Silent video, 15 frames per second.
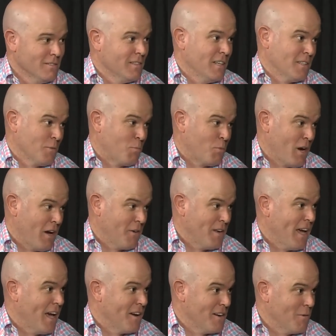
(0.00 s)
he's a proud
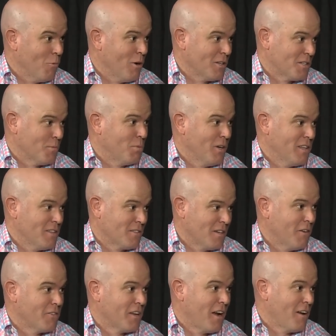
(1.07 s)
dad and he wants to play the
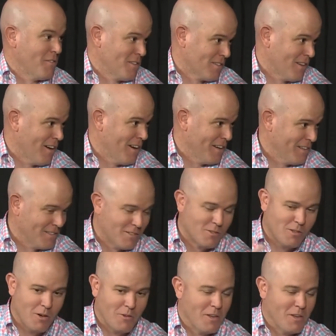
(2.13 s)
stuff that I've designed. So